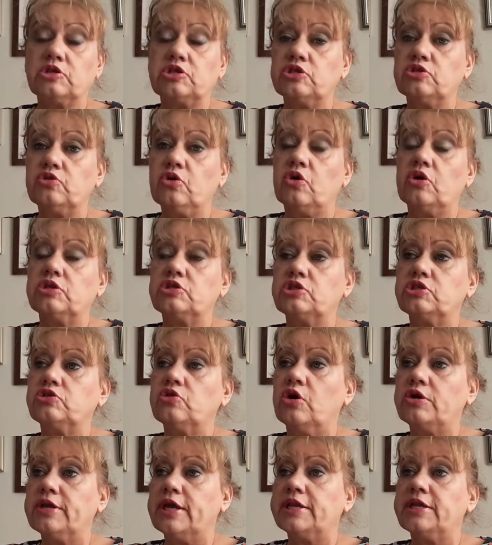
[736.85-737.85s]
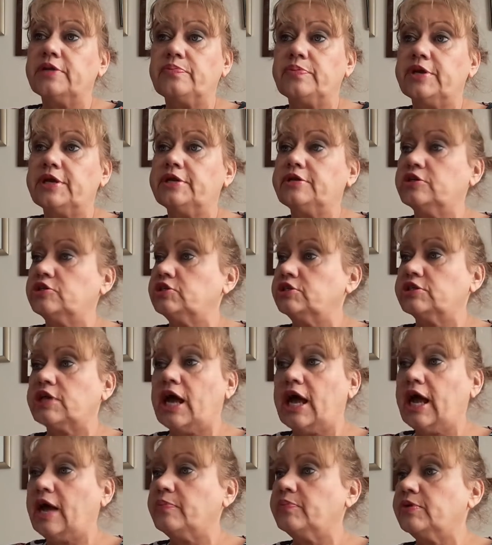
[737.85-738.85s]
She's not in any pain, she's
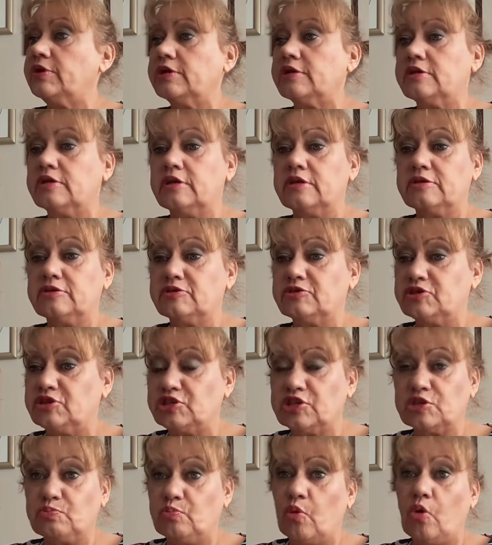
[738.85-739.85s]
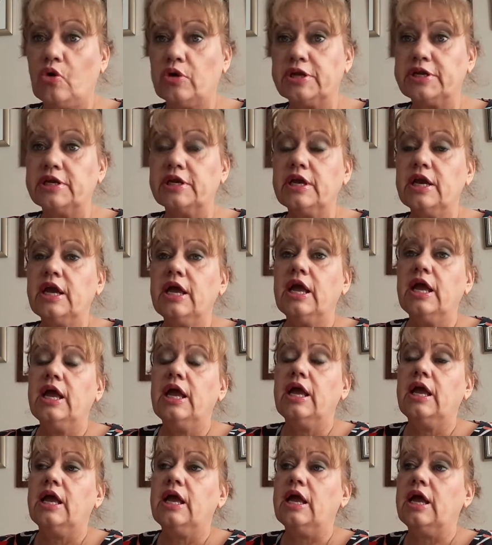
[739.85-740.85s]
happy, she's just Molly.
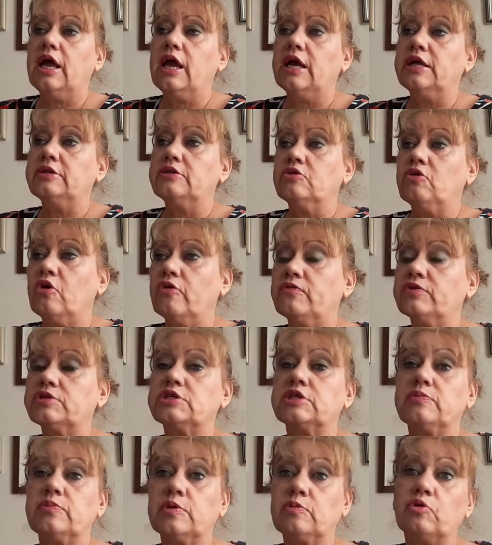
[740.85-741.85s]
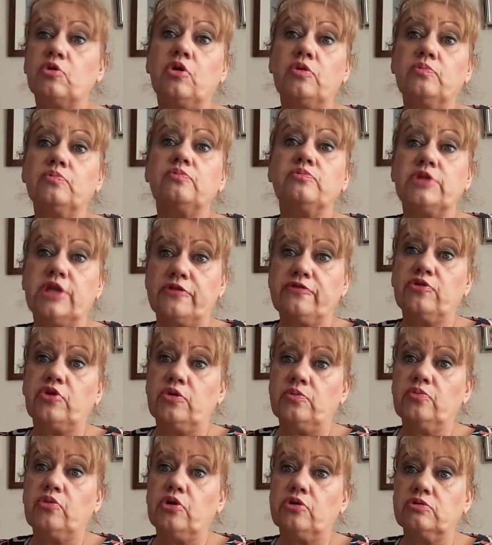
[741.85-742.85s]
And obviously, but we're definitely
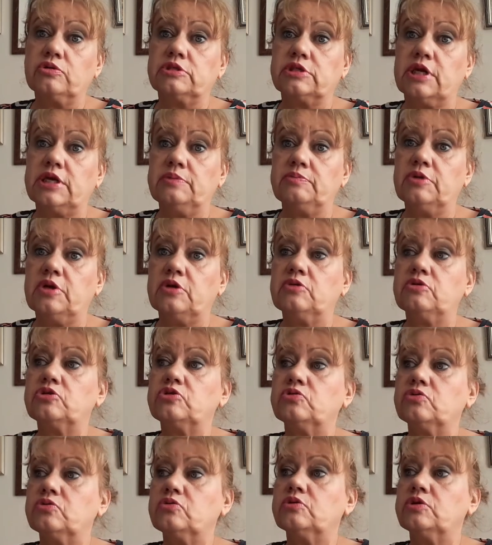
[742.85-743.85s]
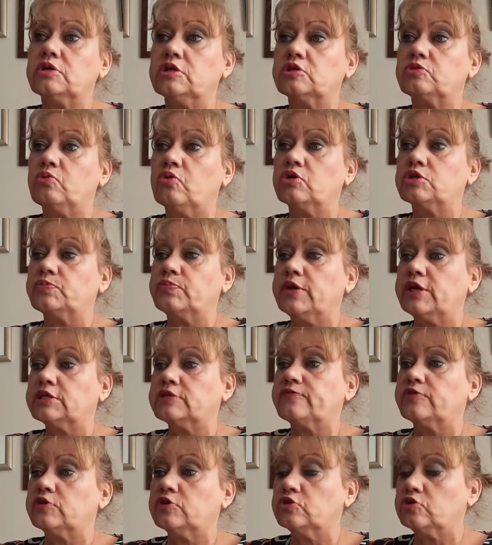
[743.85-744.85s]
on borrowed time now, so it's what's
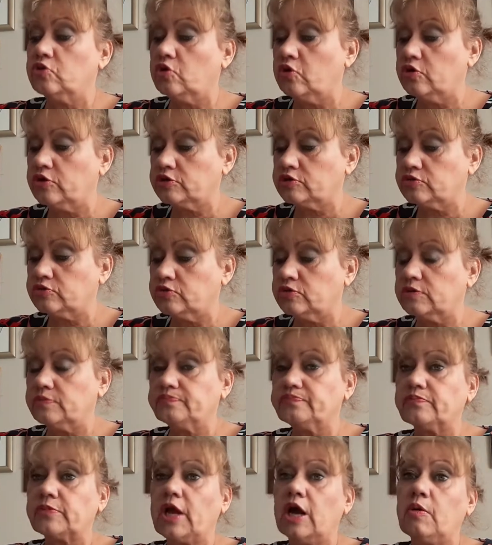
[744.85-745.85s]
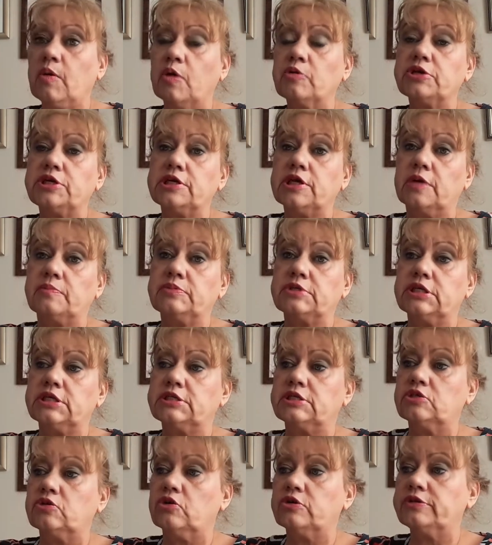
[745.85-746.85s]
best for the dog. So I will keep you
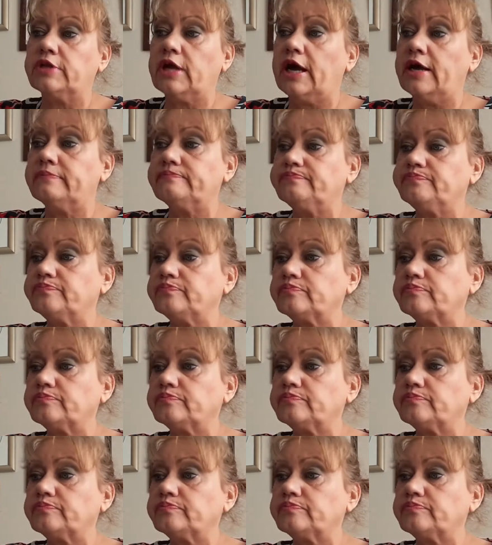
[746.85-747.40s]
updated on that.